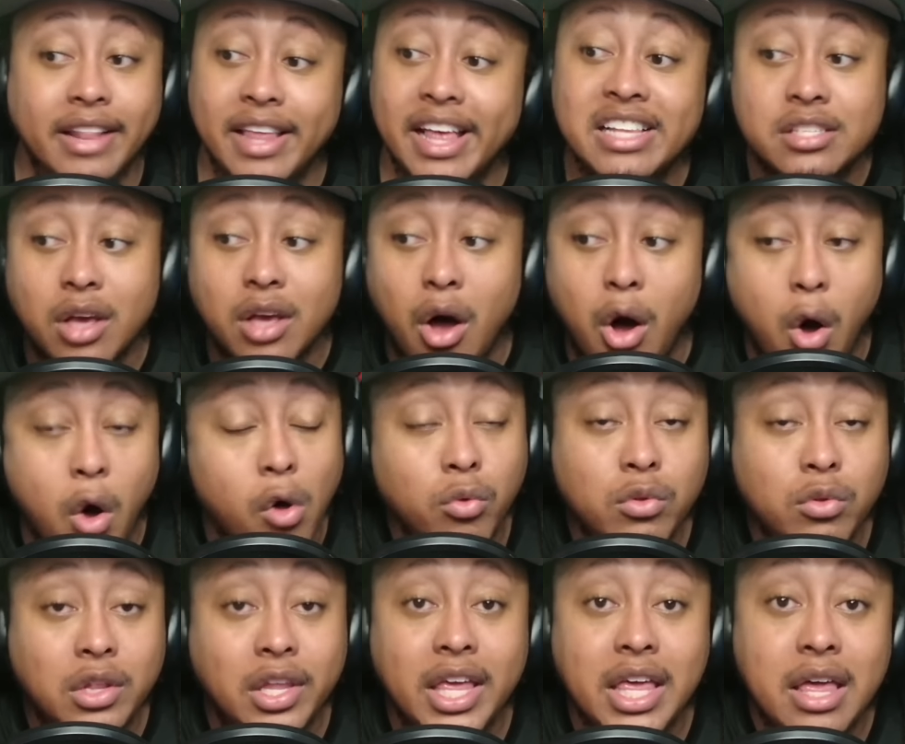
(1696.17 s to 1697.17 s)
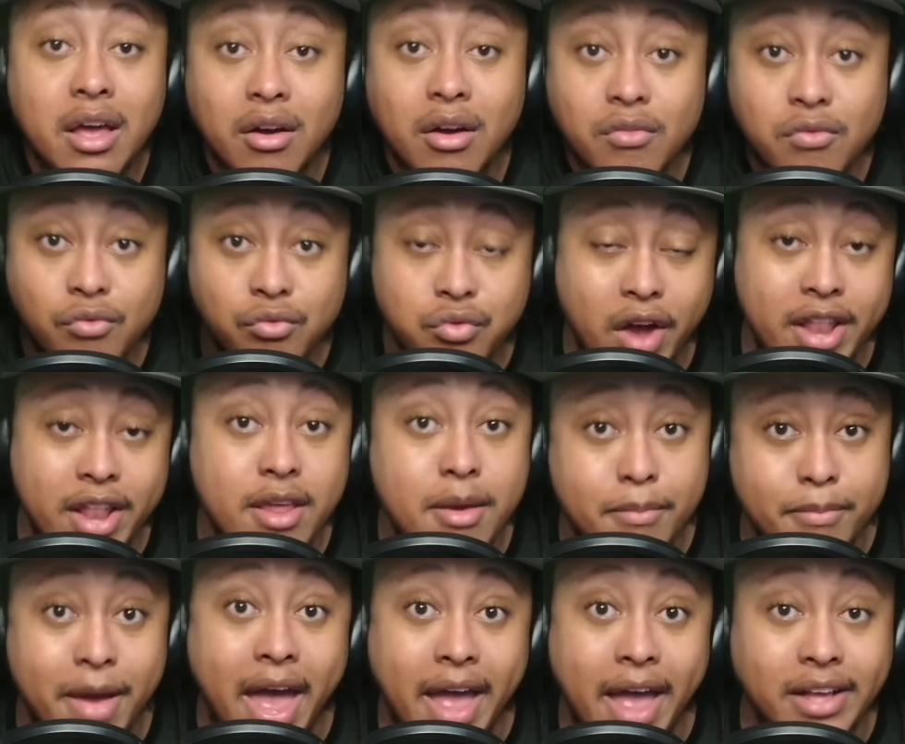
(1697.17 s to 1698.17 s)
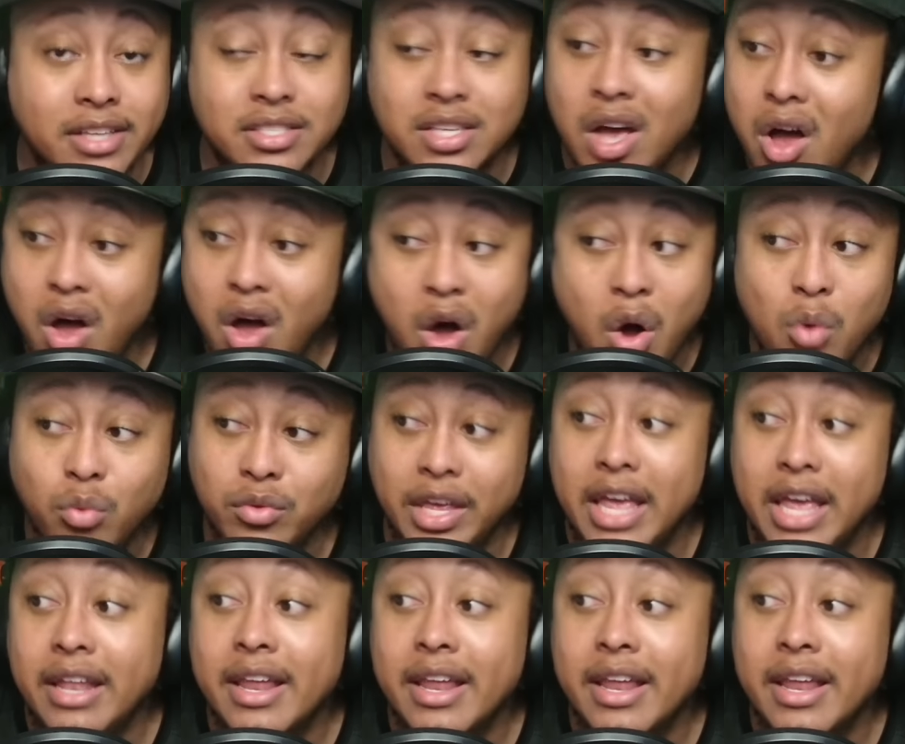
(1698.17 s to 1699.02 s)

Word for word: It's only running backs only.